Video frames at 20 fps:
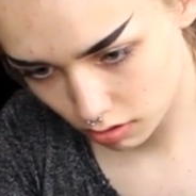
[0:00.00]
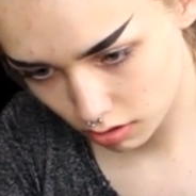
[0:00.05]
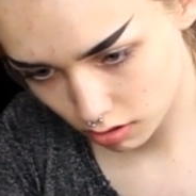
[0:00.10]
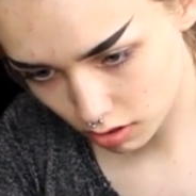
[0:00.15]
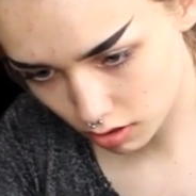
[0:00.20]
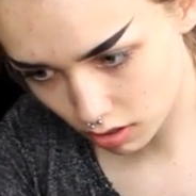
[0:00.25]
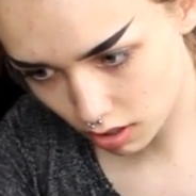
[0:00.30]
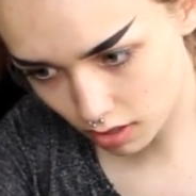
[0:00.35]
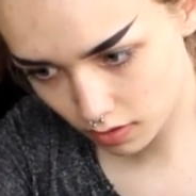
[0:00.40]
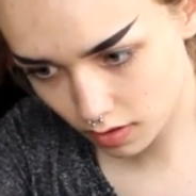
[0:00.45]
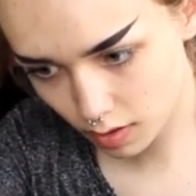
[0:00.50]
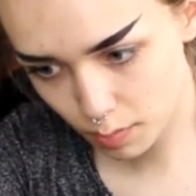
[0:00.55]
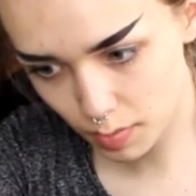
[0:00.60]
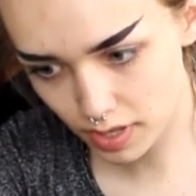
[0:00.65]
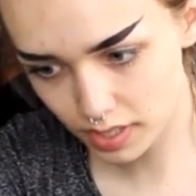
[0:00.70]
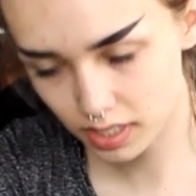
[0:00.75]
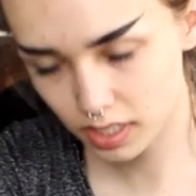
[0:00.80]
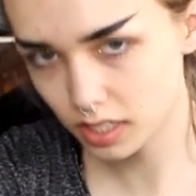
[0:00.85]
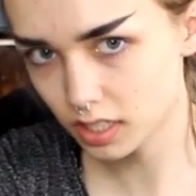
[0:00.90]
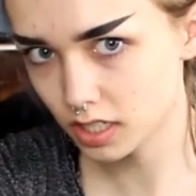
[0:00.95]
they're not in the
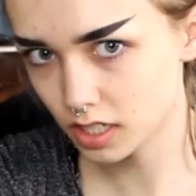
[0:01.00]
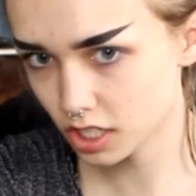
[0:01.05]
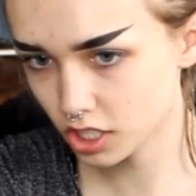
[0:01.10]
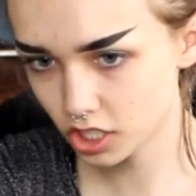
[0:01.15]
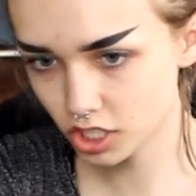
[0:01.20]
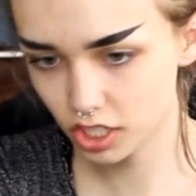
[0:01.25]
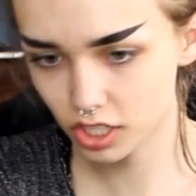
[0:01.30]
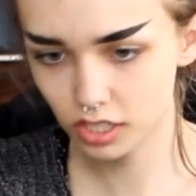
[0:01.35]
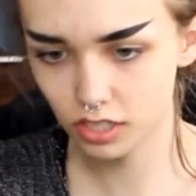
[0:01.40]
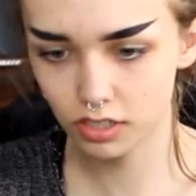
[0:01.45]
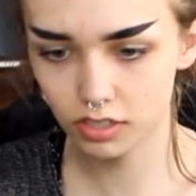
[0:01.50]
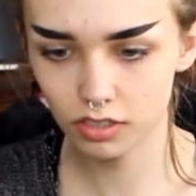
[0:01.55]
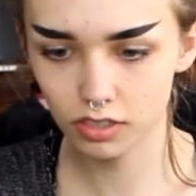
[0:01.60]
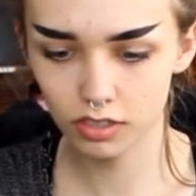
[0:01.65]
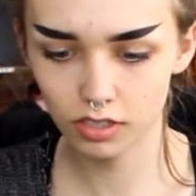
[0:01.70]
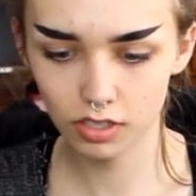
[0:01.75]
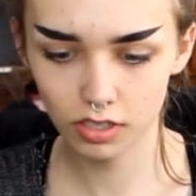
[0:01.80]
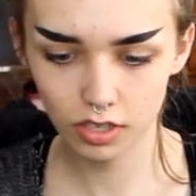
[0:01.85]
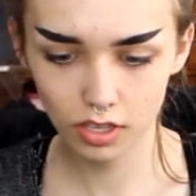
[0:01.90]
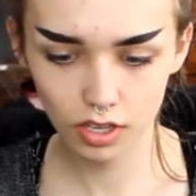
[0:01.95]
best condition.
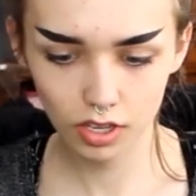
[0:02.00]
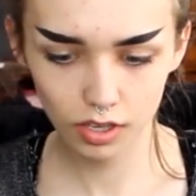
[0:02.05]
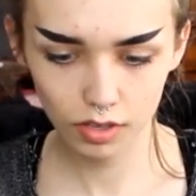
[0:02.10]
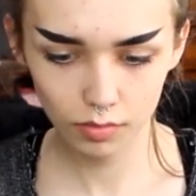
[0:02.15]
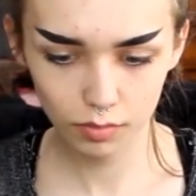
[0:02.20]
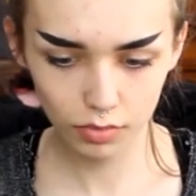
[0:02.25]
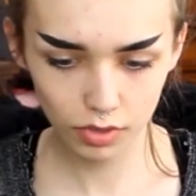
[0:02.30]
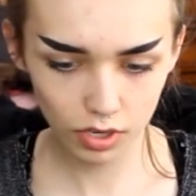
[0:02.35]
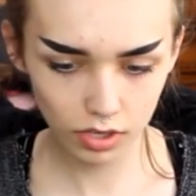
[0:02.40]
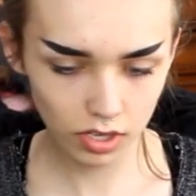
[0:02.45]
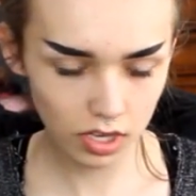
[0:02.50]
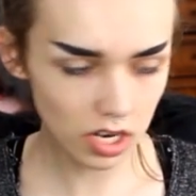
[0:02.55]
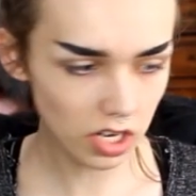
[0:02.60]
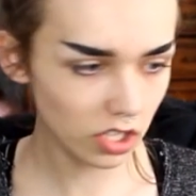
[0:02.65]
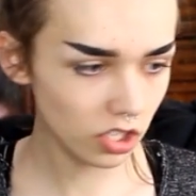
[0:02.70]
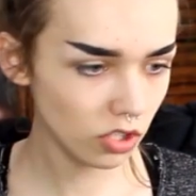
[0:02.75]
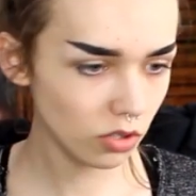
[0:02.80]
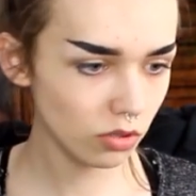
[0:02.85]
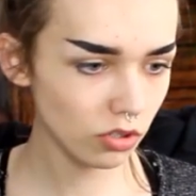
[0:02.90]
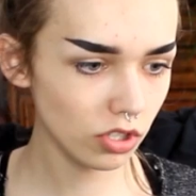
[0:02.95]
But all you
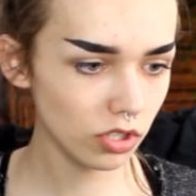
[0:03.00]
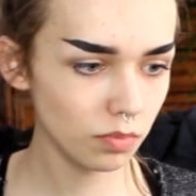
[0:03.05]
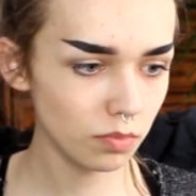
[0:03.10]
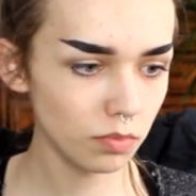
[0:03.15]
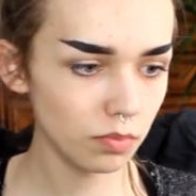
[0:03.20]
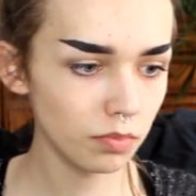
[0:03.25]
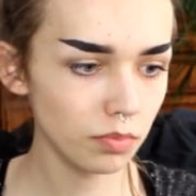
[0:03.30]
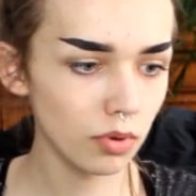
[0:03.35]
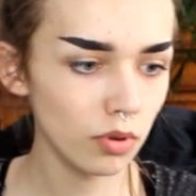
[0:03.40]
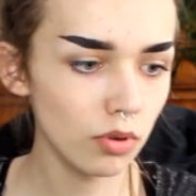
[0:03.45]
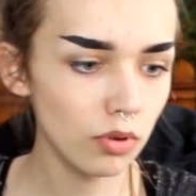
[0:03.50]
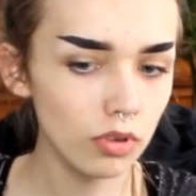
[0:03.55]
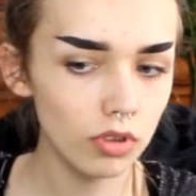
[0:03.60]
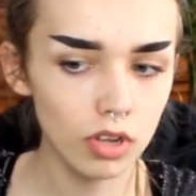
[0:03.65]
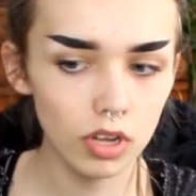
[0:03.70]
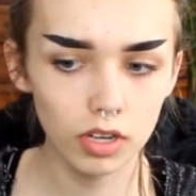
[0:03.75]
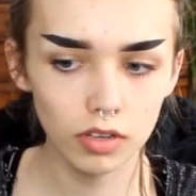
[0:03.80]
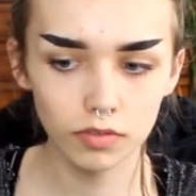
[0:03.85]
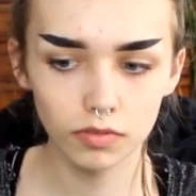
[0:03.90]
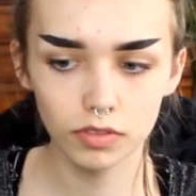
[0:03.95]
gotta do is just pull
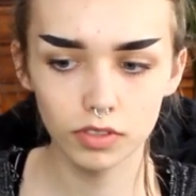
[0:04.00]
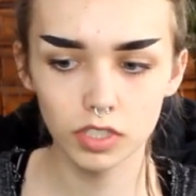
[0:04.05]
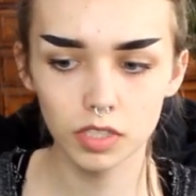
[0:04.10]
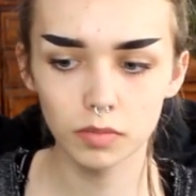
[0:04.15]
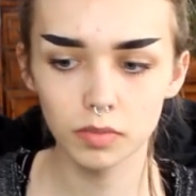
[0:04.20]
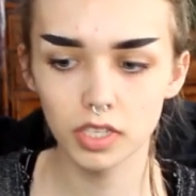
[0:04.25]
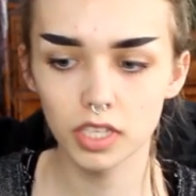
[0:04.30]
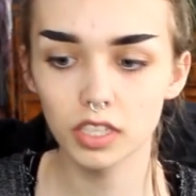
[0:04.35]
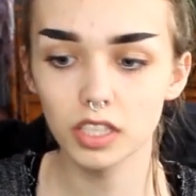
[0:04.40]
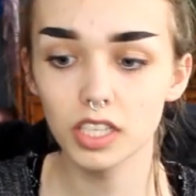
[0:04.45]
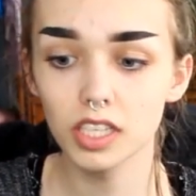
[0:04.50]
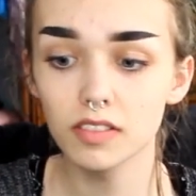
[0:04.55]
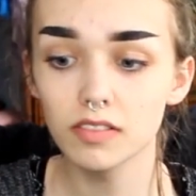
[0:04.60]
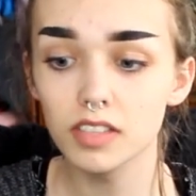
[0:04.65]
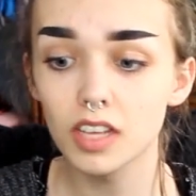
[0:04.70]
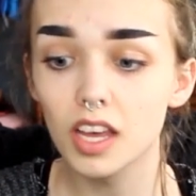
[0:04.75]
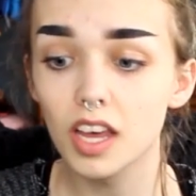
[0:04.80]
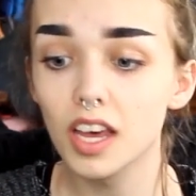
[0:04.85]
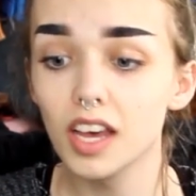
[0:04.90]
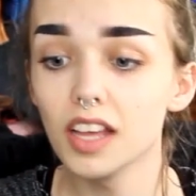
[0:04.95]
off some dead leaves.